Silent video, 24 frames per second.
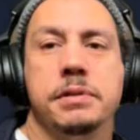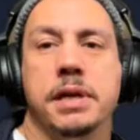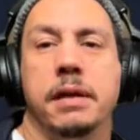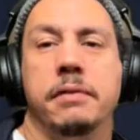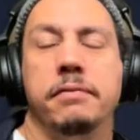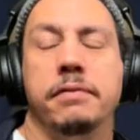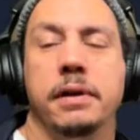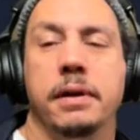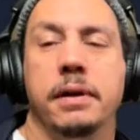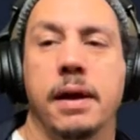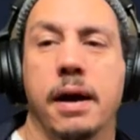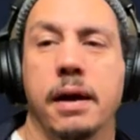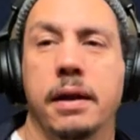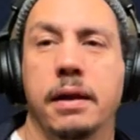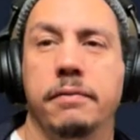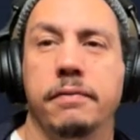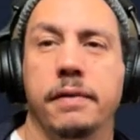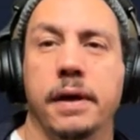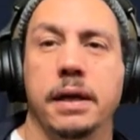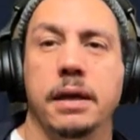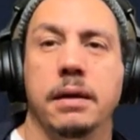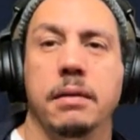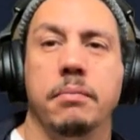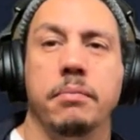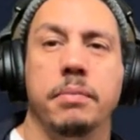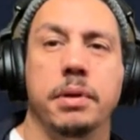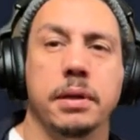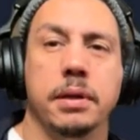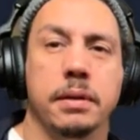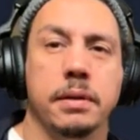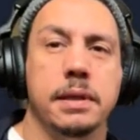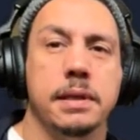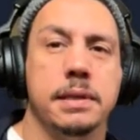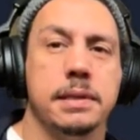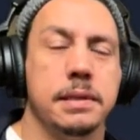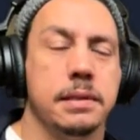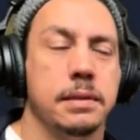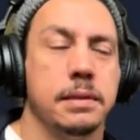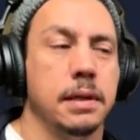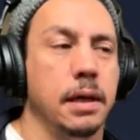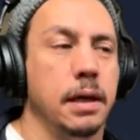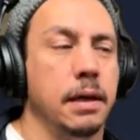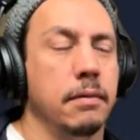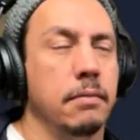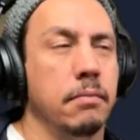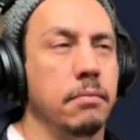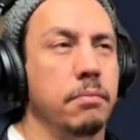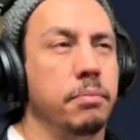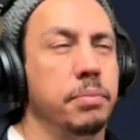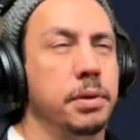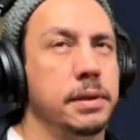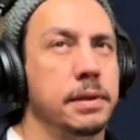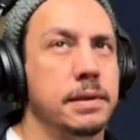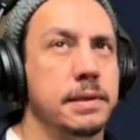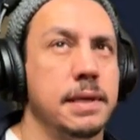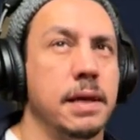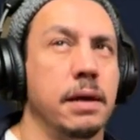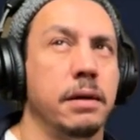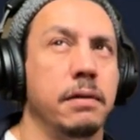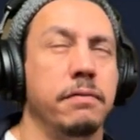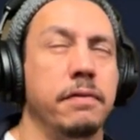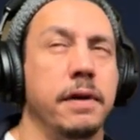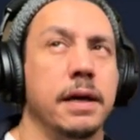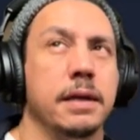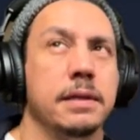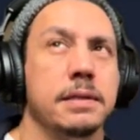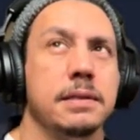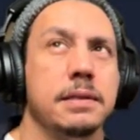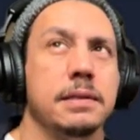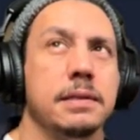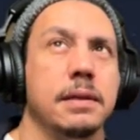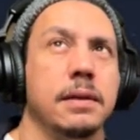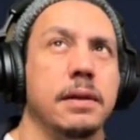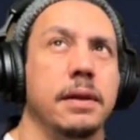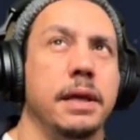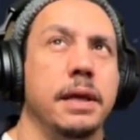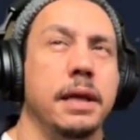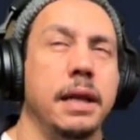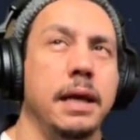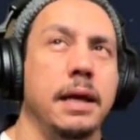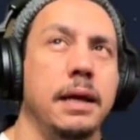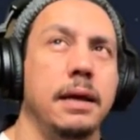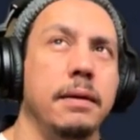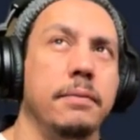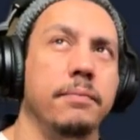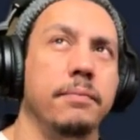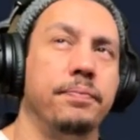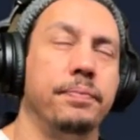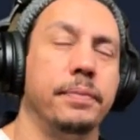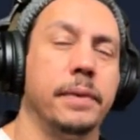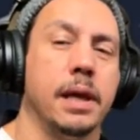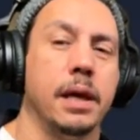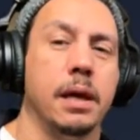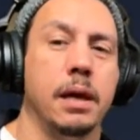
I'm trying to figure out if I can build this, I can put sound effects in a,